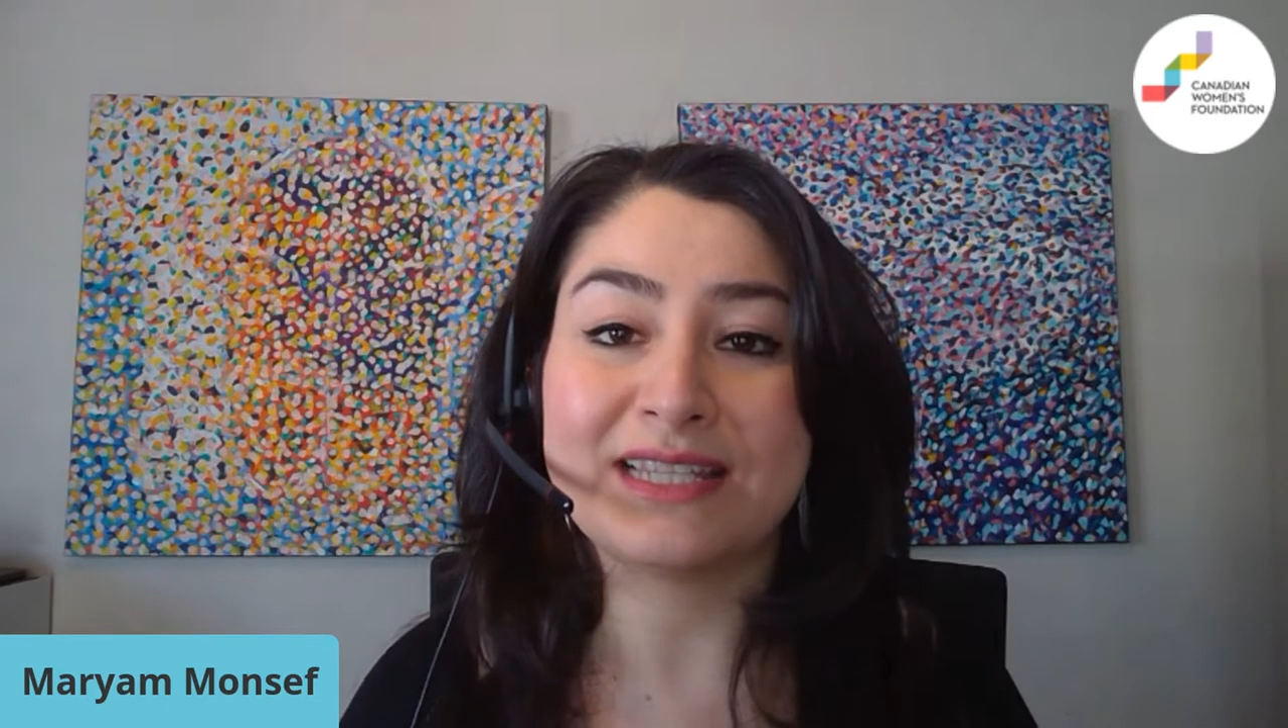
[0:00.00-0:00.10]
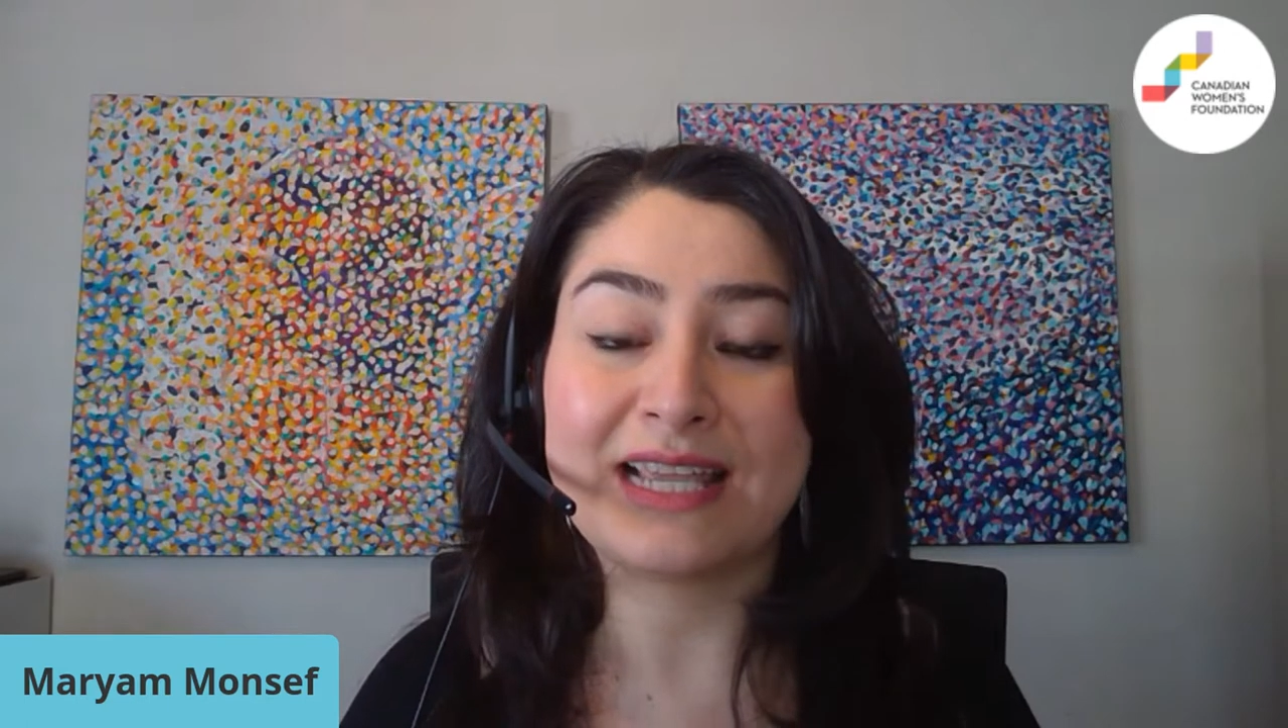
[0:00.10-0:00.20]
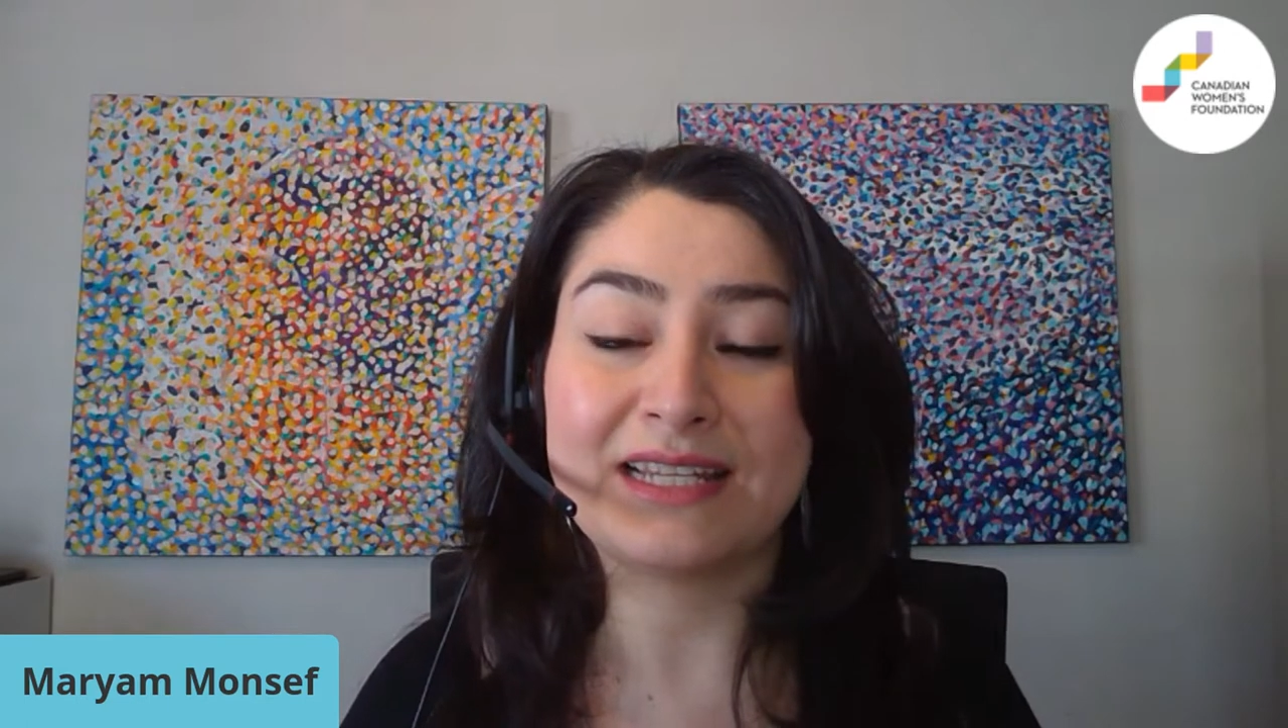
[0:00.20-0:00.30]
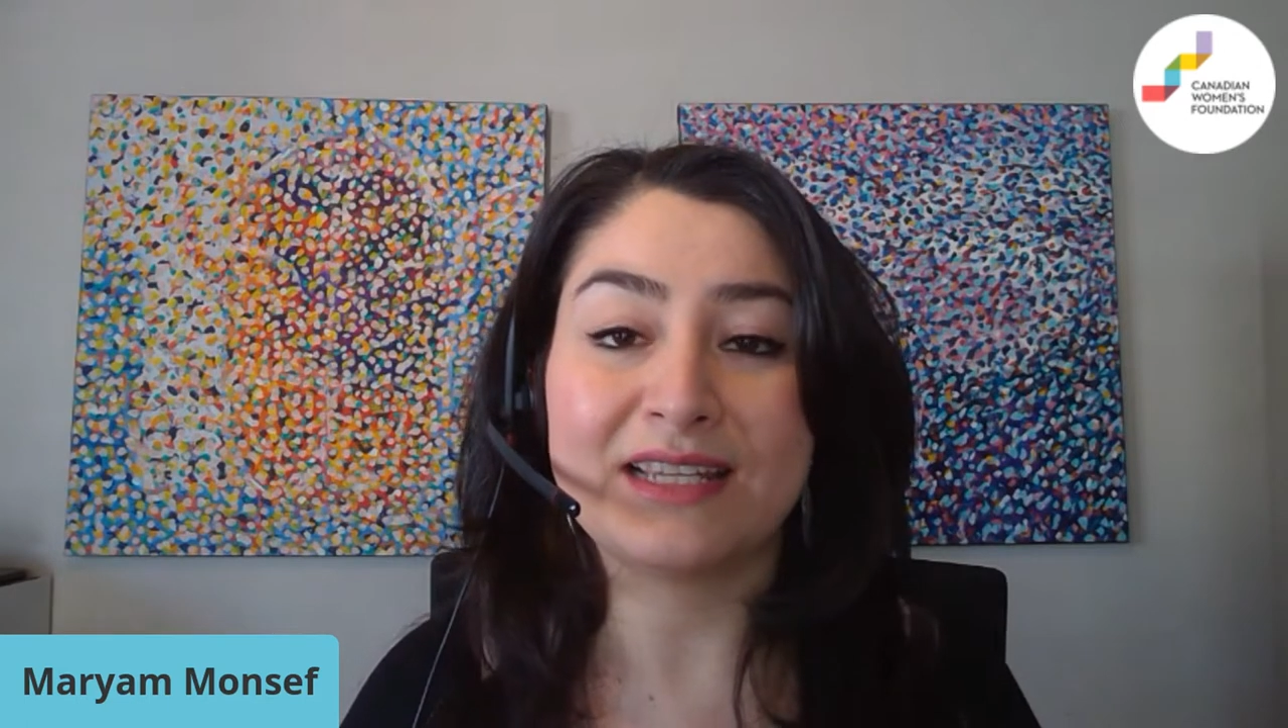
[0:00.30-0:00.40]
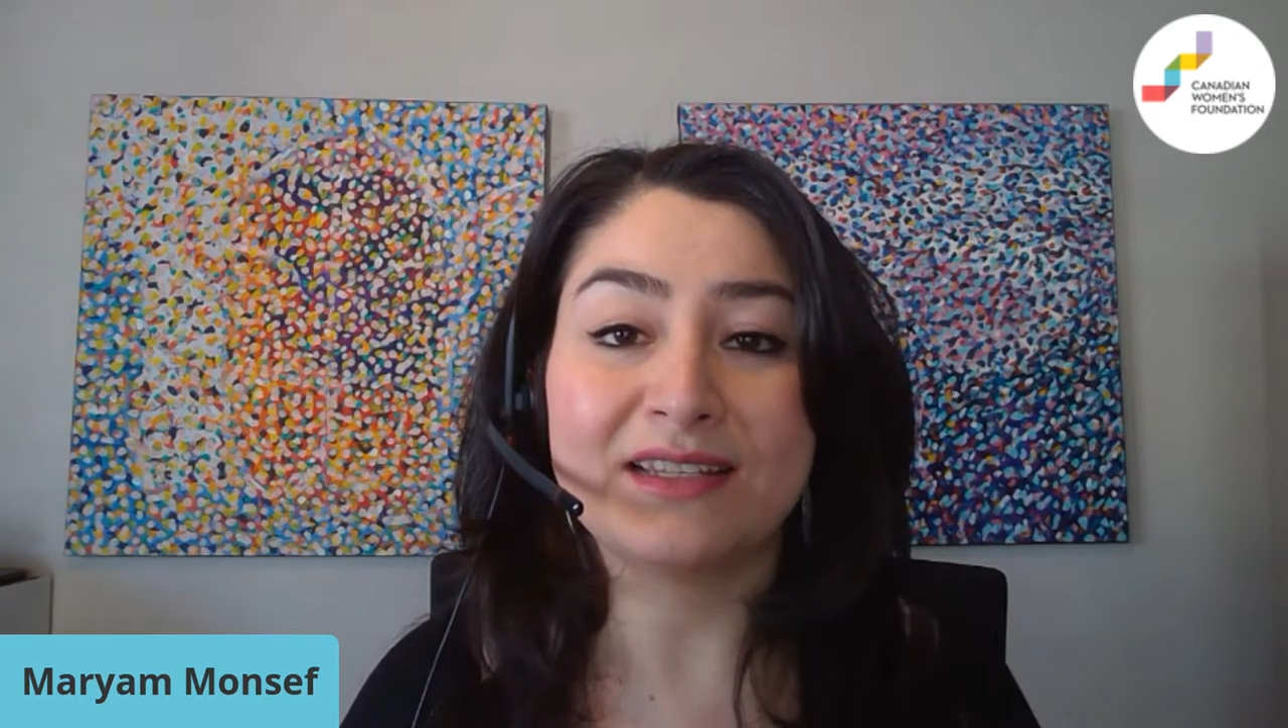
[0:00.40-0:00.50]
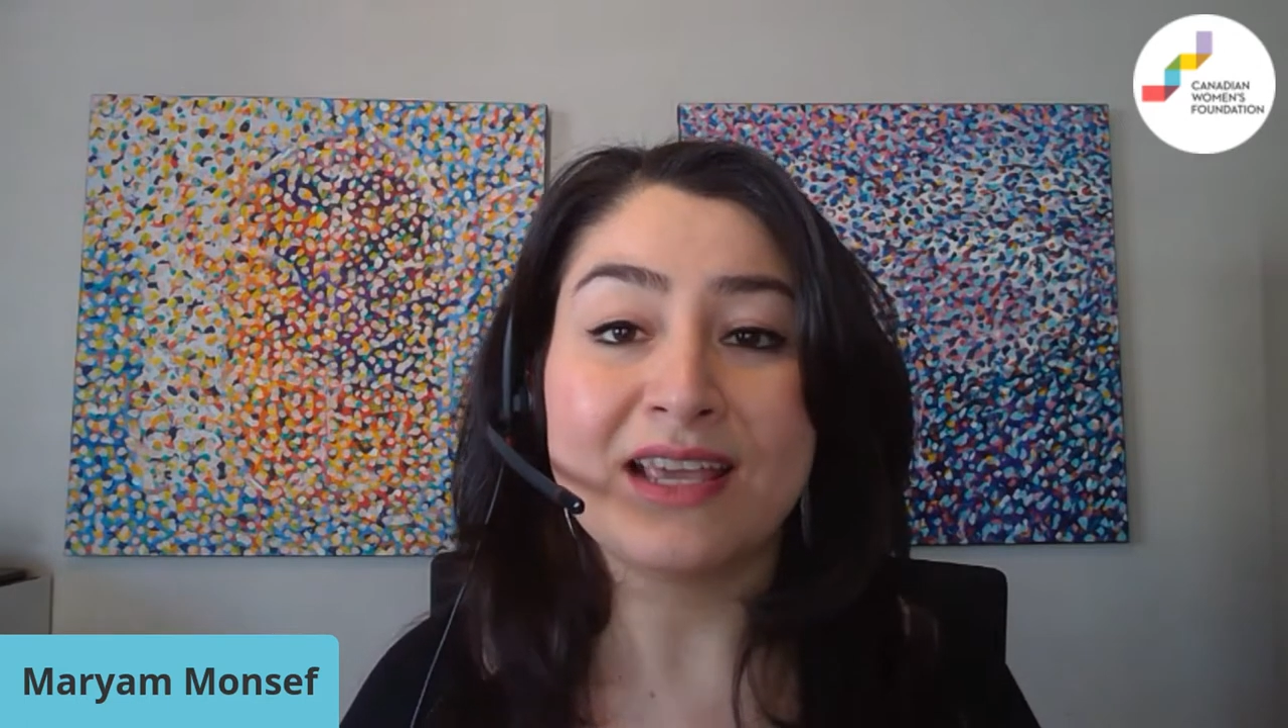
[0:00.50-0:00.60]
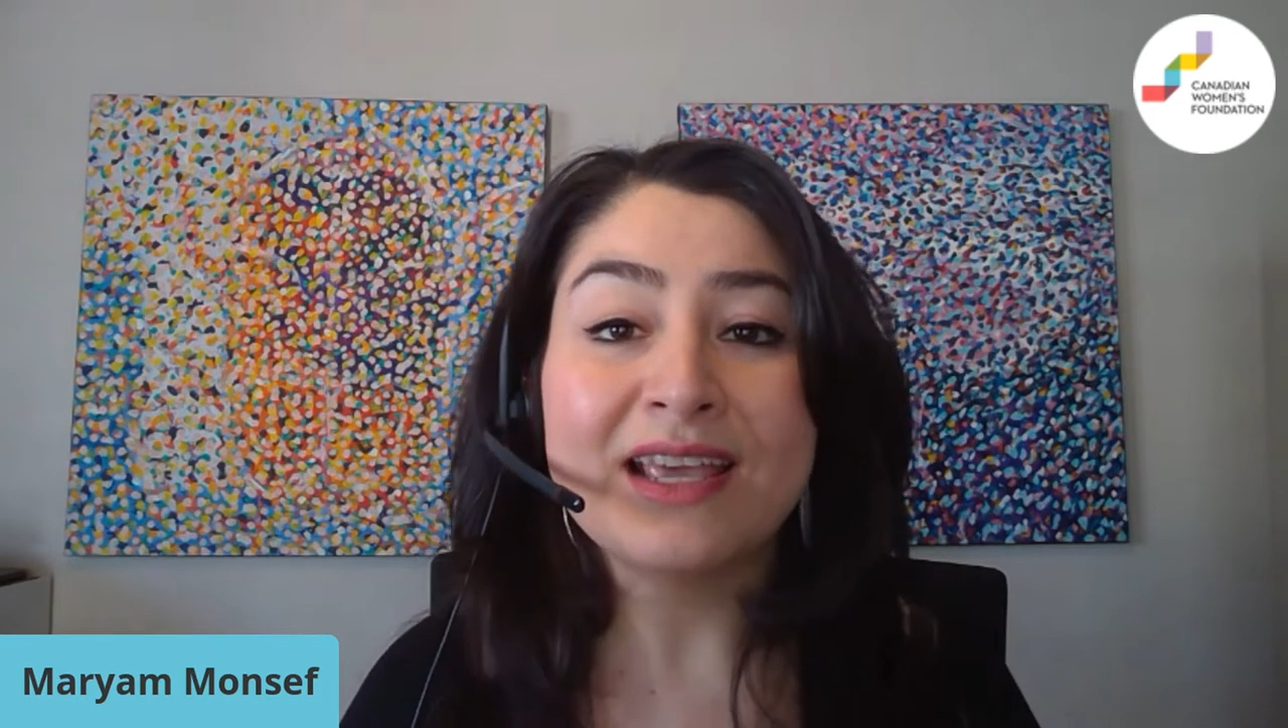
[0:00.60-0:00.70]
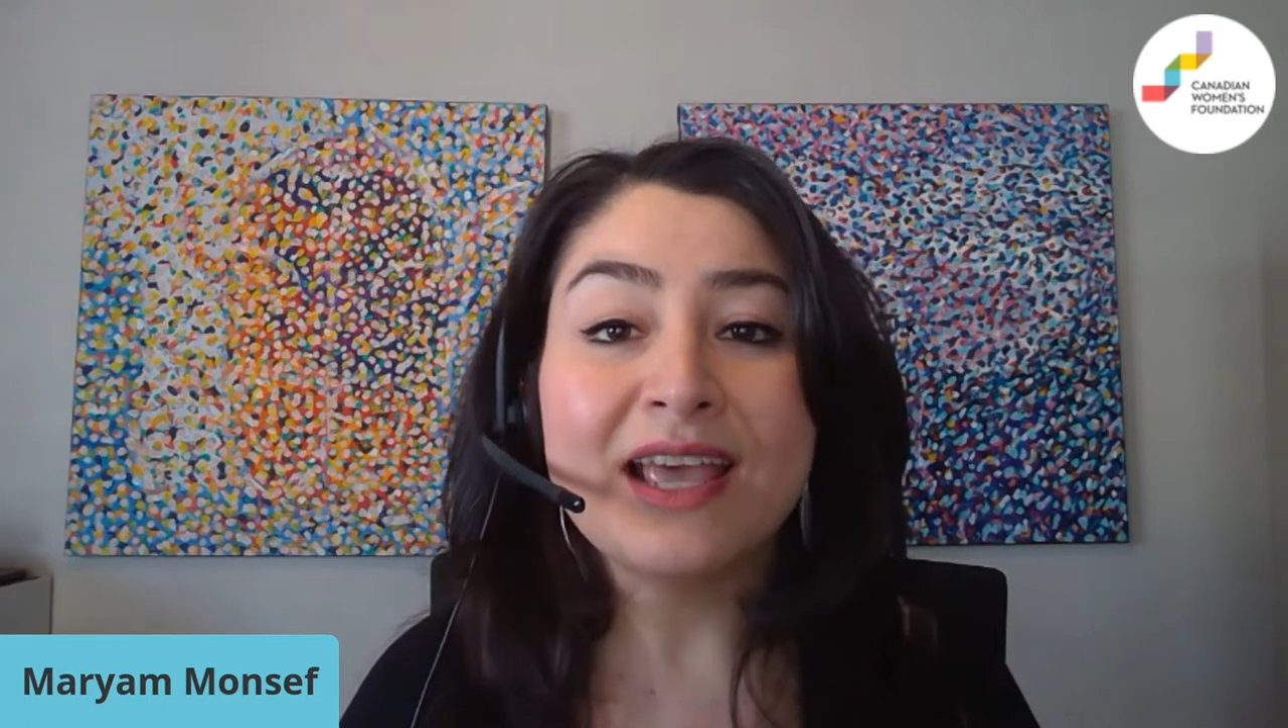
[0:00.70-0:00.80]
they need